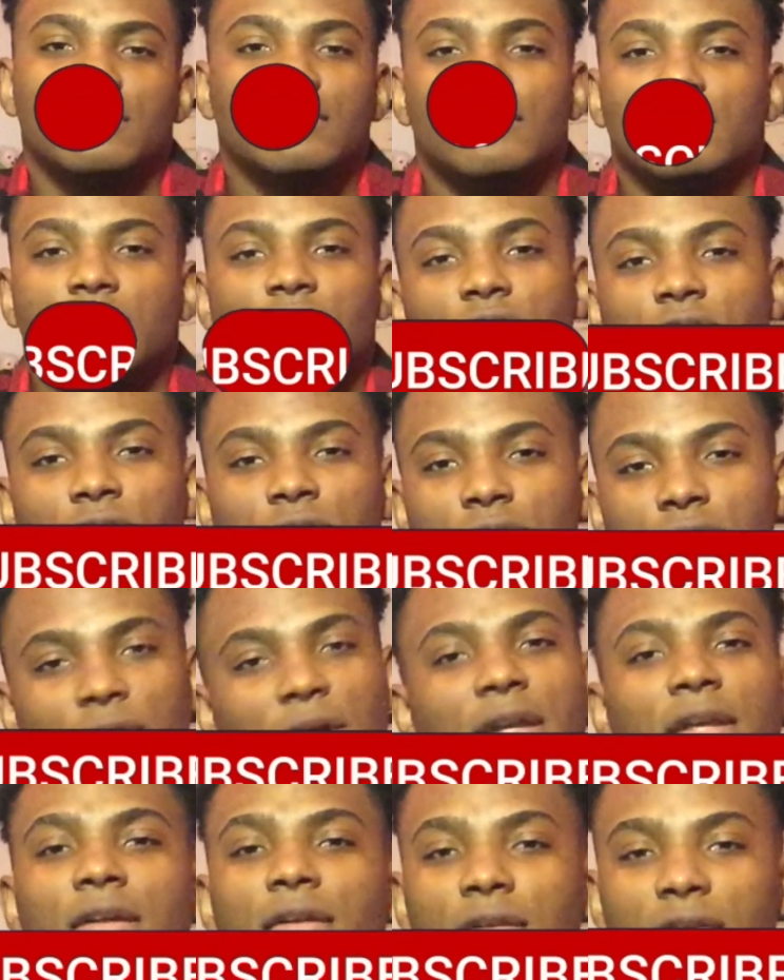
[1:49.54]

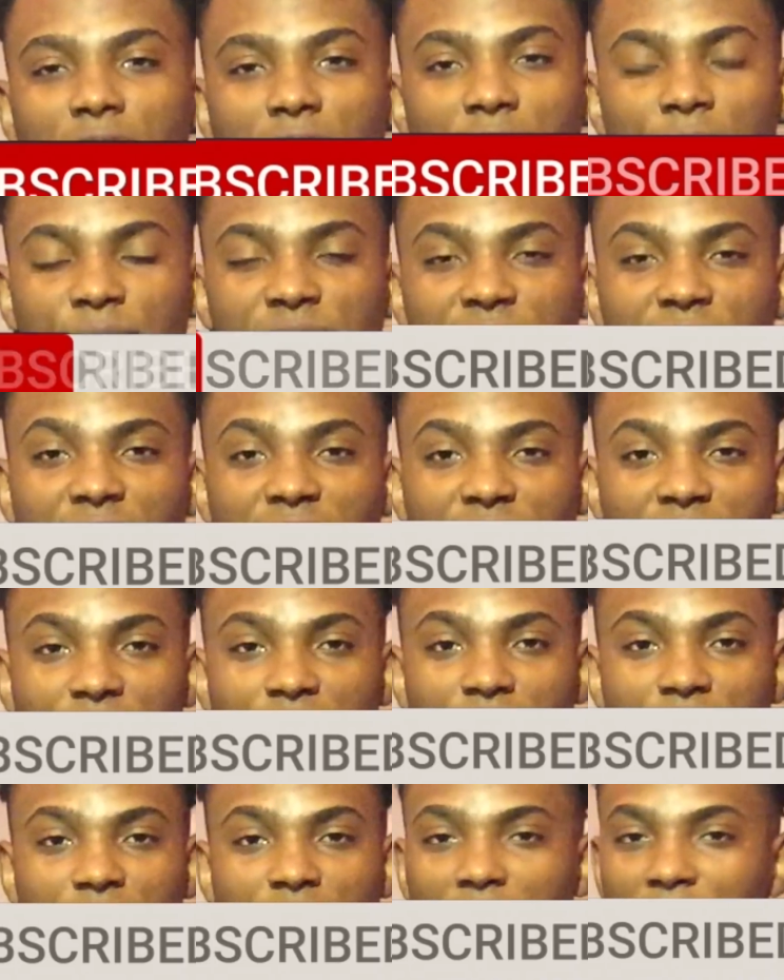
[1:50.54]
write it in the comment section.
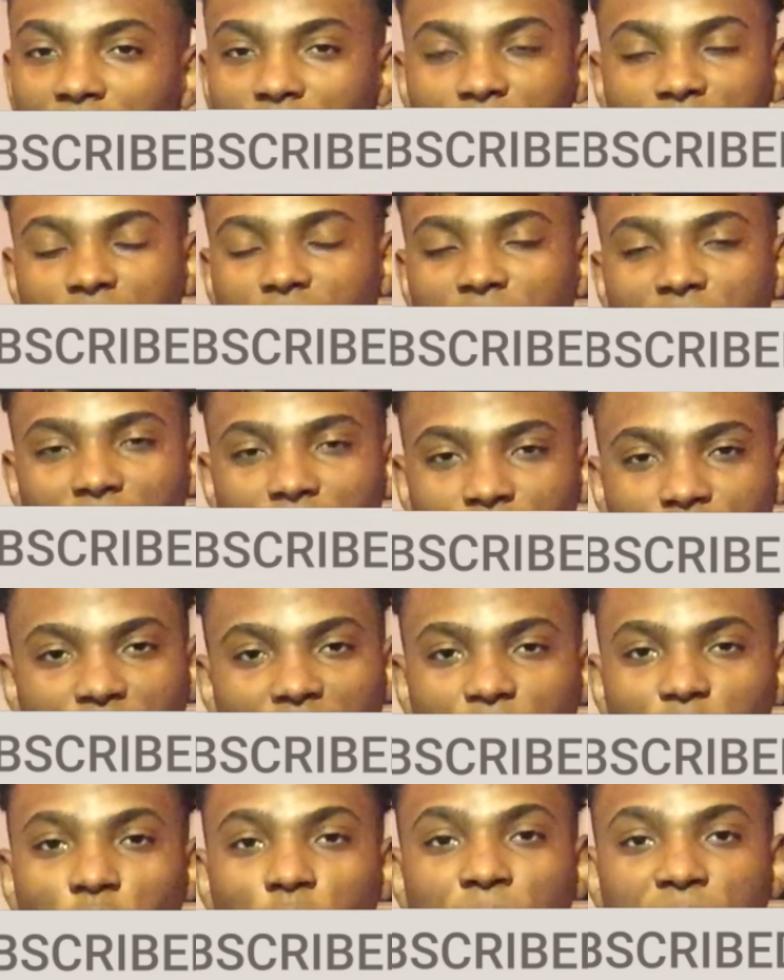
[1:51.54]
Like,
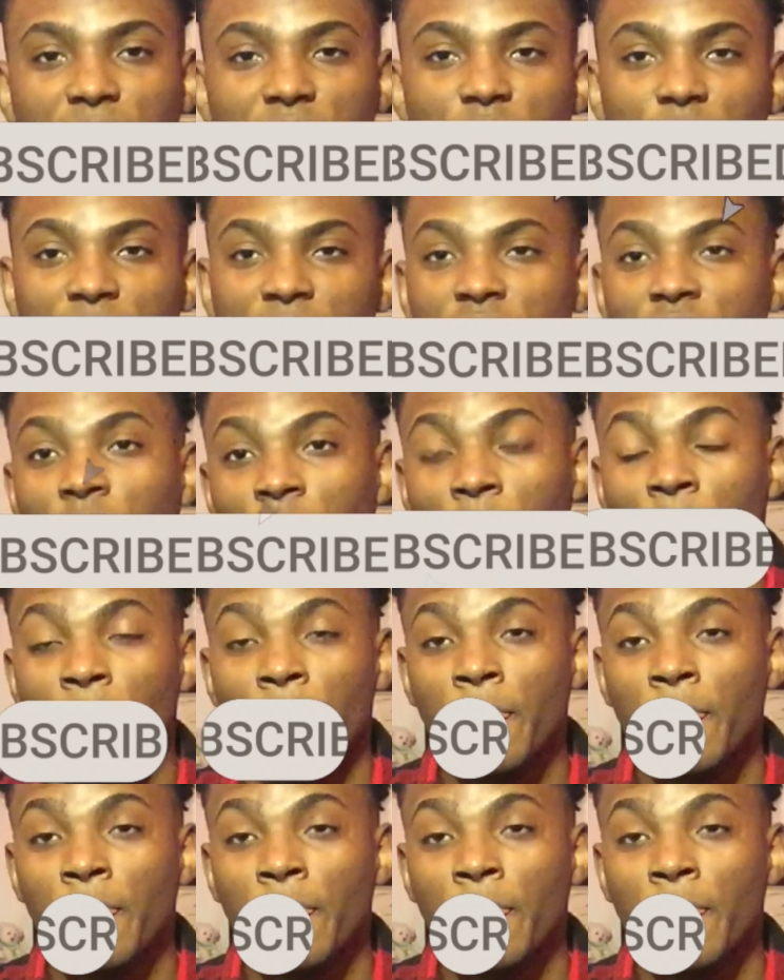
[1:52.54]
I'm open to it. So,